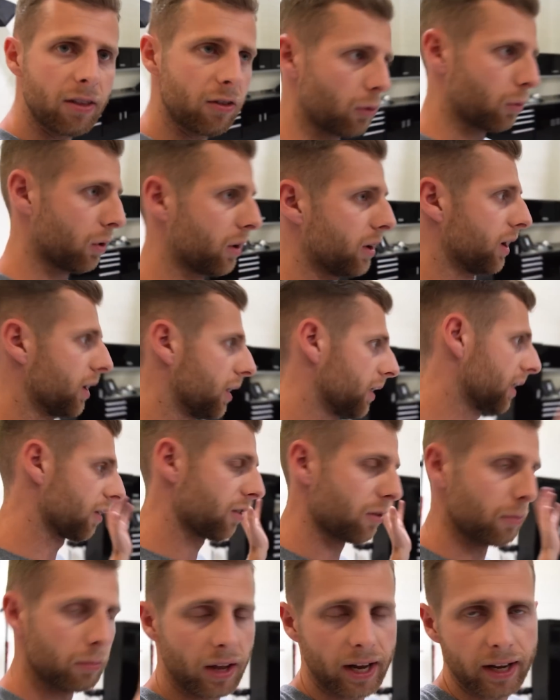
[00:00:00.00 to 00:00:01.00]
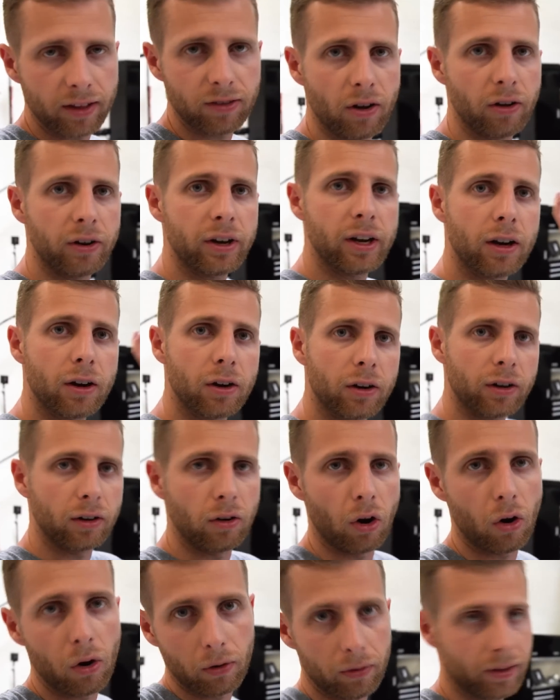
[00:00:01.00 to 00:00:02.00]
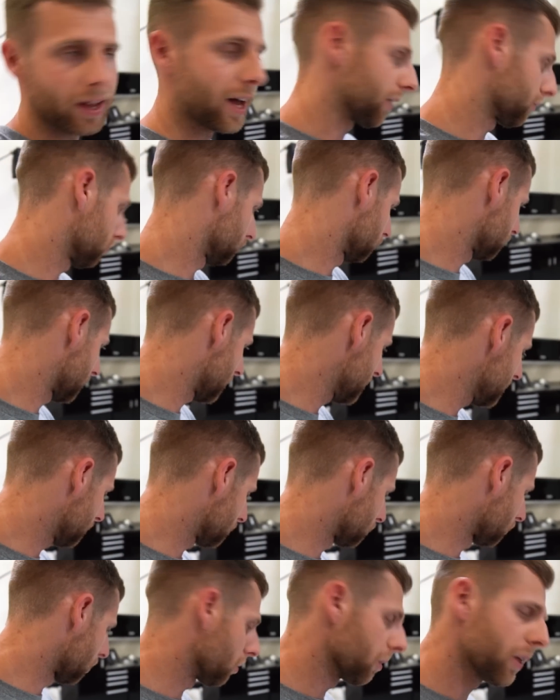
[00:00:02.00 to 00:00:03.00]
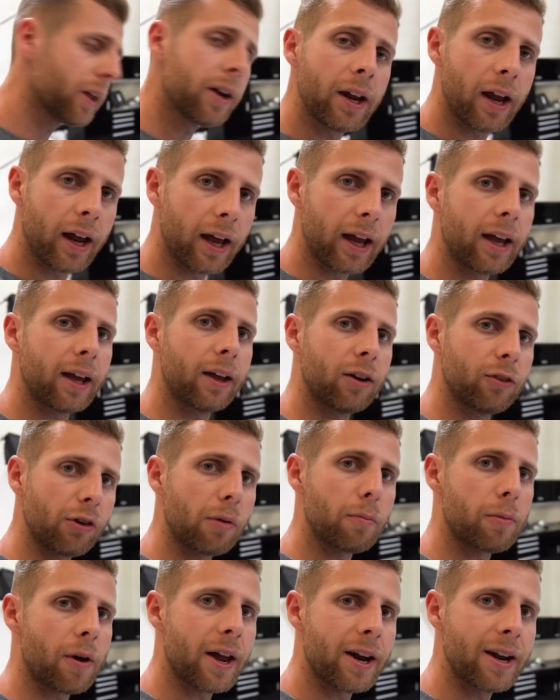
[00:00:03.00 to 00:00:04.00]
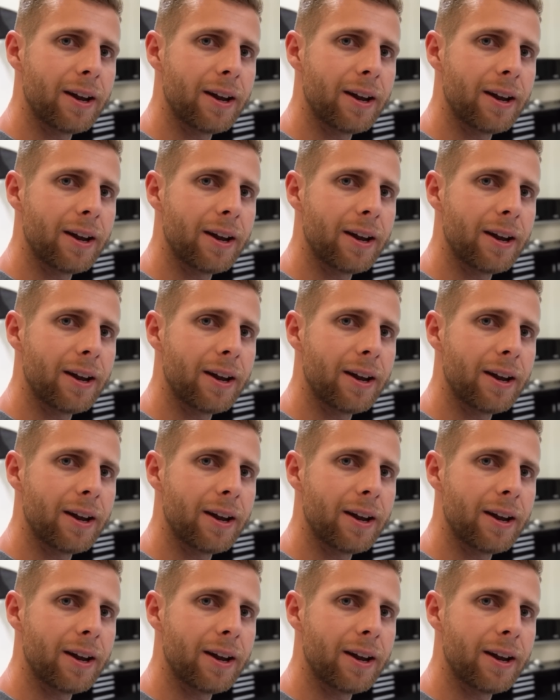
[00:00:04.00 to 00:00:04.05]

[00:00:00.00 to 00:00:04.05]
So we're going to get some lights on here and all that ready and rolling and jump right